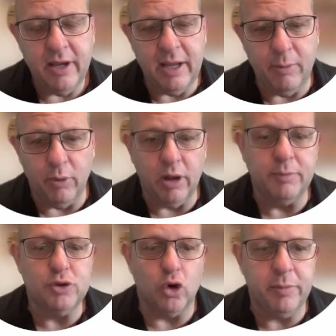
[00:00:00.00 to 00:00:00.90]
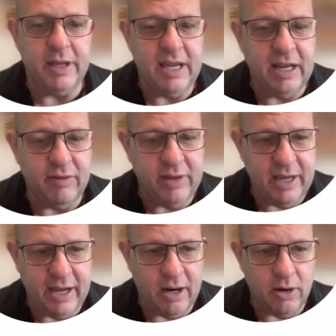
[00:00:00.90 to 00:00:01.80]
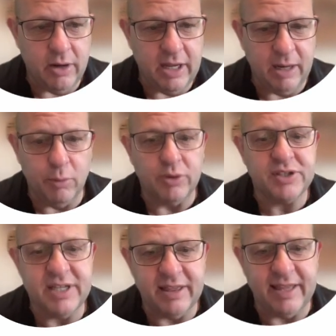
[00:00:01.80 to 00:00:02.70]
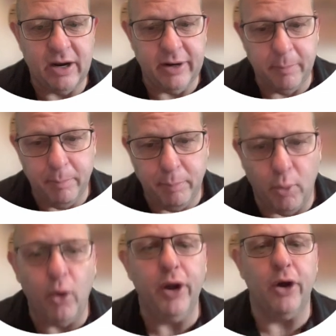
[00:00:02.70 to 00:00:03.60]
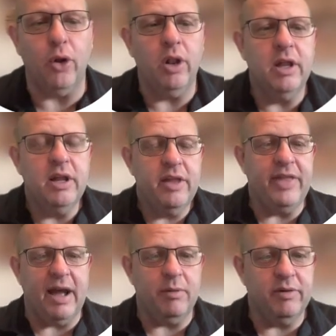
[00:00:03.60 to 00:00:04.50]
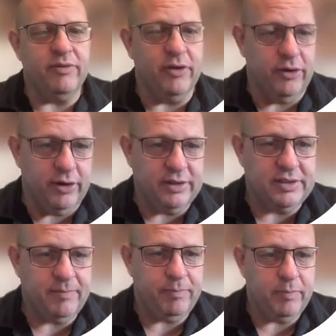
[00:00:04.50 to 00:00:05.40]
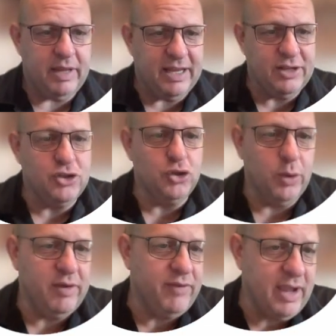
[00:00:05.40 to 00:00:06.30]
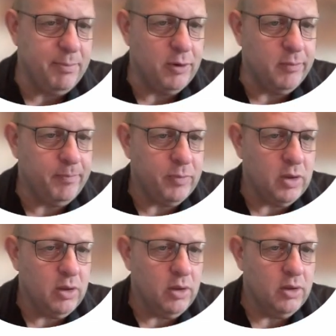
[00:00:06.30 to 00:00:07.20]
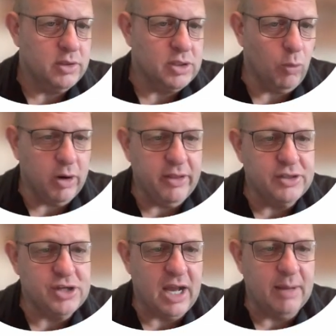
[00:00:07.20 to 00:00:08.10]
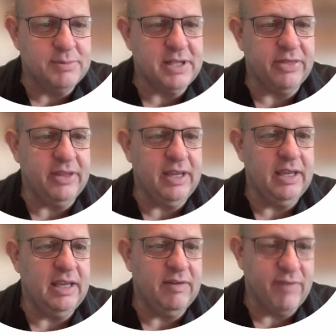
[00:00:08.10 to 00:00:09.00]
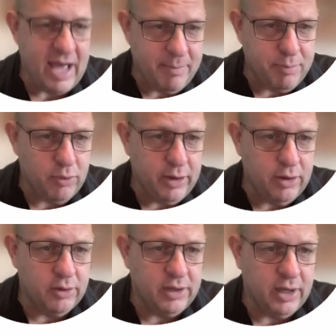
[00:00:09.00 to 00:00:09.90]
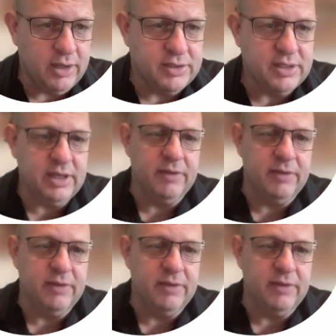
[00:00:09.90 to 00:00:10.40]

and it will absorb the heat of the air and it will sit there and boil that refrigerant into a vapor. So one of the jobs that the evaporator does